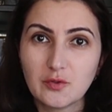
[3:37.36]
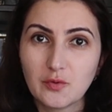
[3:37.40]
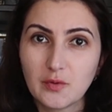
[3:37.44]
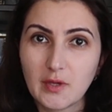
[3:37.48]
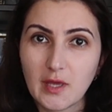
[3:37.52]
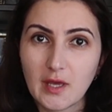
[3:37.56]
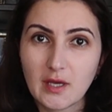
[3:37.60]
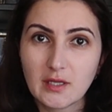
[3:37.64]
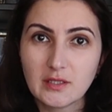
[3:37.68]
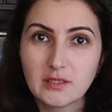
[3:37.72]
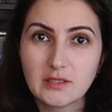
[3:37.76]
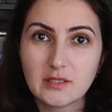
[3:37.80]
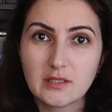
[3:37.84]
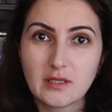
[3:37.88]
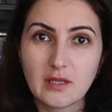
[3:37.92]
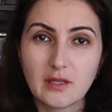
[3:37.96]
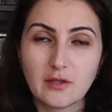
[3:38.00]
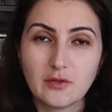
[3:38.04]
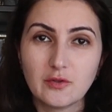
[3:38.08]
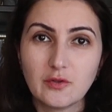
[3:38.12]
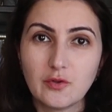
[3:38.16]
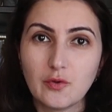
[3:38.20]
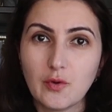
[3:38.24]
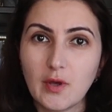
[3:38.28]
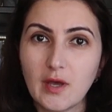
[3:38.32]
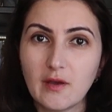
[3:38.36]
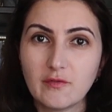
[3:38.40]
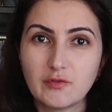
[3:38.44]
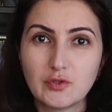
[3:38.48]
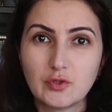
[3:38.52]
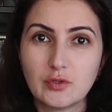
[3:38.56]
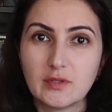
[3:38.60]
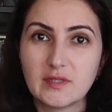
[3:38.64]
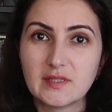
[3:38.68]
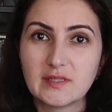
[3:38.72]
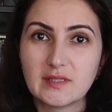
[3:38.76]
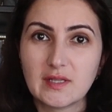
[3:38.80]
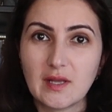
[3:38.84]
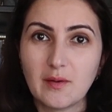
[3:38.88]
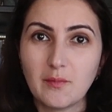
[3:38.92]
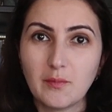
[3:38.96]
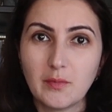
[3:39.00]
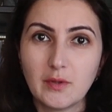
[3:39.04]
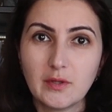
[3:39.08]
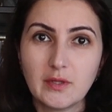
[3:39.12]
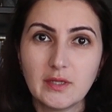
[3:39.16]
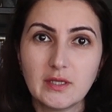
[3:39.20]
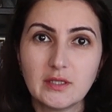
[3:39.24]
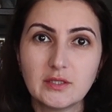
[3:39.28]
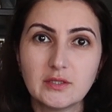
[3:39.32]
you get and you have to
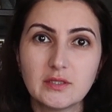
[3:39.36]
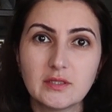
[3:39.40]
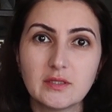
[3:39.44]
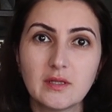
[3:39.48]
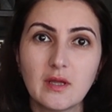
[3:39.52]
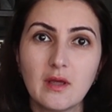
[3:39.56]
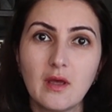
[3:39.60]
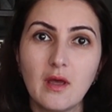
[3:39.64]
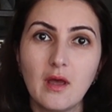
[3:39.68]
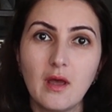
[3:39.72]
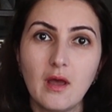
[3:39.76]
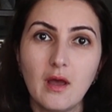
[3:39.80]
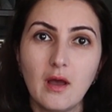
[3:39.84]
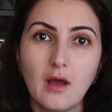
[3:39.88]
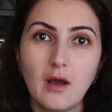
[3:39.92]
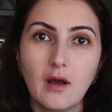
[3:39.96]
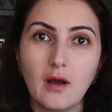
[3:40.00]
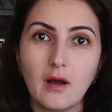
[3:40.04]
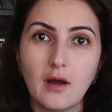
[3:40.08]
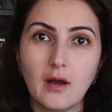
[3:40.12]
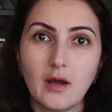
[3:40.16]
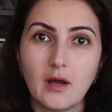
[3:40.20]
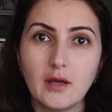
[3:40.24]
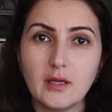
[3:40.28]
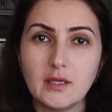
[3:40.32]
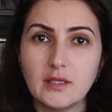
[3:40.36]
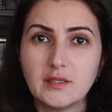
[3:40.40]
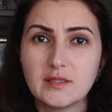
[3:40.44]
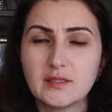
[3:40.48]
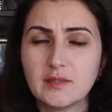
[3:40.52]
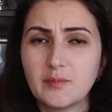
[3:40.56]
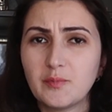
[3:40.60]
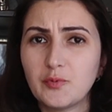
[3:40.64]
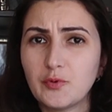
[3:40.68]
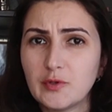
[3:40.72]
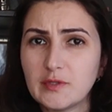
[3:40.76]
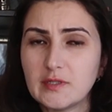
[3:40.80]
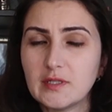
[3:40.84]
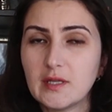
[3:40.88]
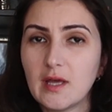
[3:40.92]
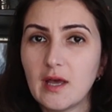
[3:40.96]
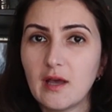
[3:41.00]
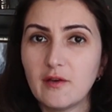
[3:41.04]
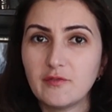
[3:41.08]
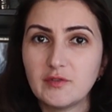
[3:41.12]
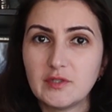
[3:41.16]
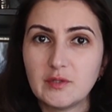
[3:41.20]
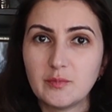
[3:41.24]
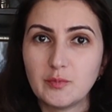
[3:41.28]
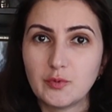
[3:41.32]
assemble it. It's a pretty
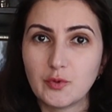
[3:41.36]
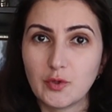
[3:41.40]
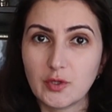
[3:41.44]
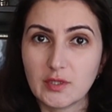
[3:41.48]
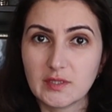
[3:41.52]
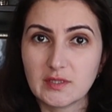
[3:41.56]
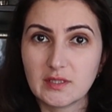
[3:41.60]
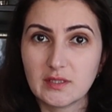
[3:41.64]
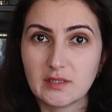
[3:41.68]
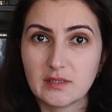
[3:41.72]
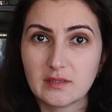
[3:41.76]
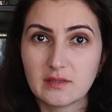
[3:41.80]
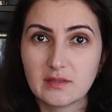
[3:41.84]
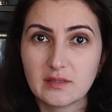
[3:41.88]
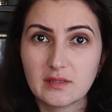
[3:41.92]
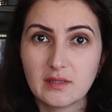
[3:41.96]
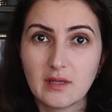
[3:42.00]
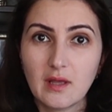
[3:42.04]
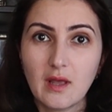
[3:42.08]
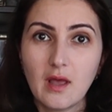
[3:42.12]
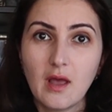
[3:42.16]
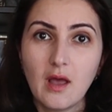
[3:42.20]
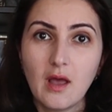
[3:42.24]
hefty process.